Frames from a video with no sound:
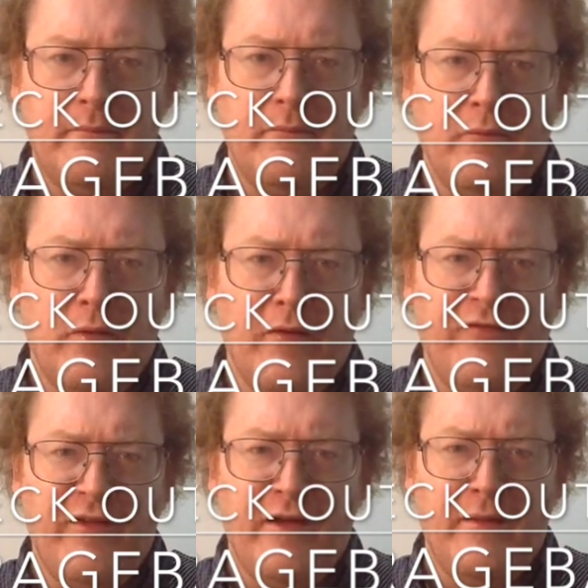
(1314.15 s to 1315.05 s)
one
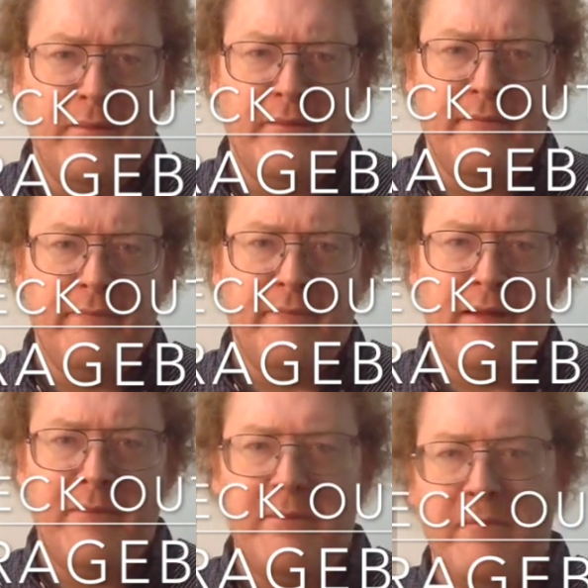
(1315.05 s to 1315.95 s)
film
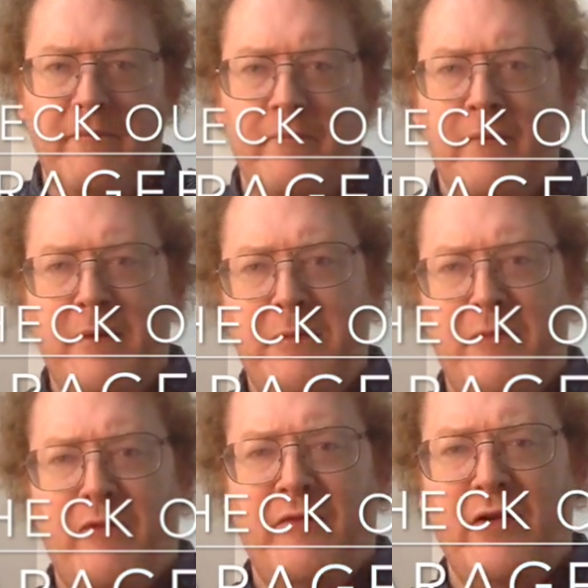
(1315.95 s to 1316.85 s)
might be
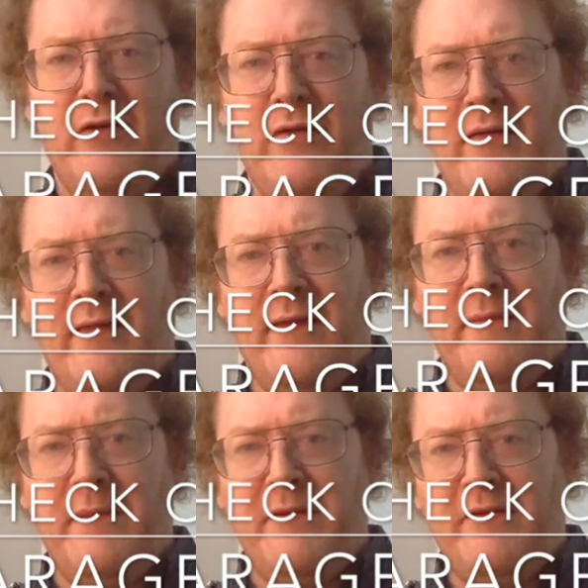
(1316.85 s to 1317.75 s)
reviewed and then
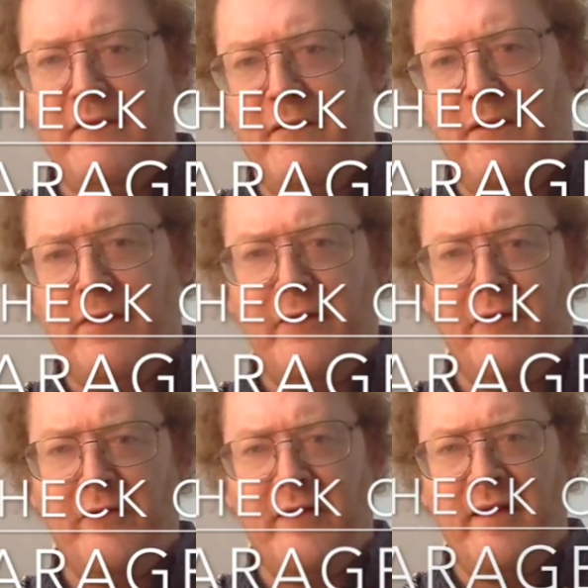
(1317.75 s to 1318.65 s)
maybe two on
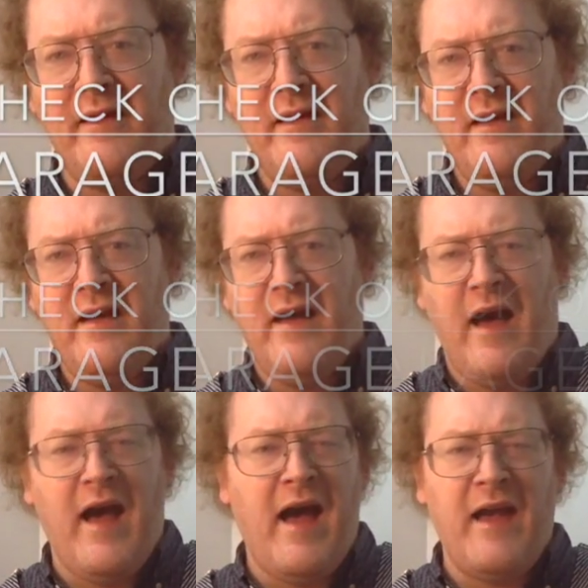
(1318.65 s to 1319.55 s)
Thursday.
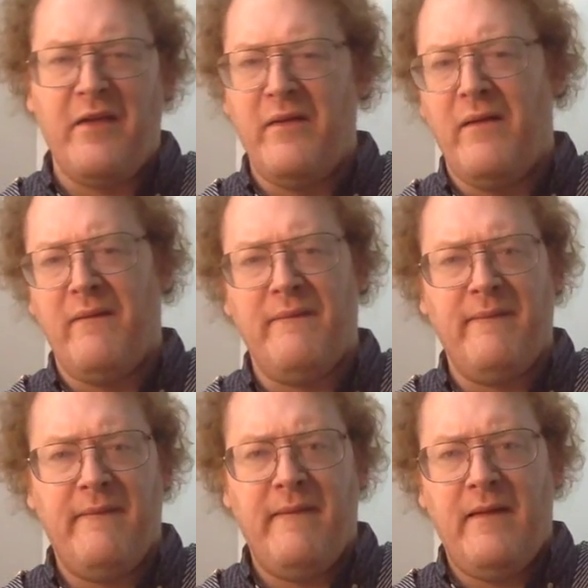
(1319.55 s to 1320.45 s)
I don't know.
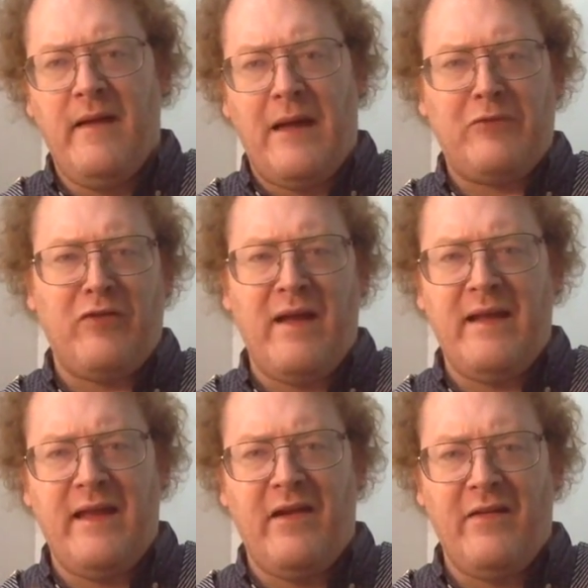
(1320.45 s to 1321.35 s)
I'm trying to
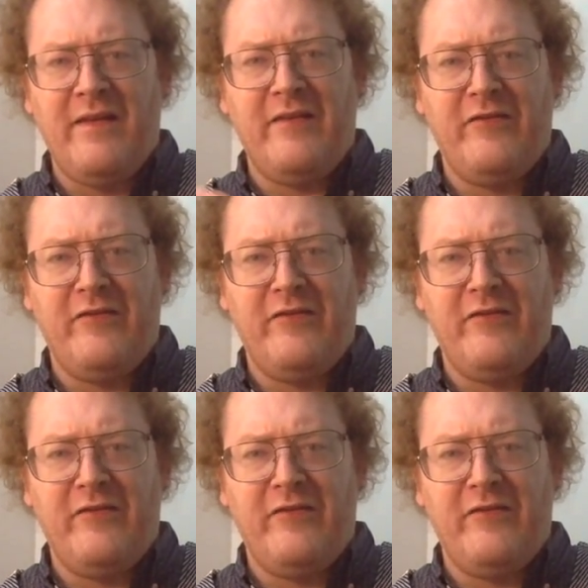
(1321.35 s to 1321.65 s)
get all these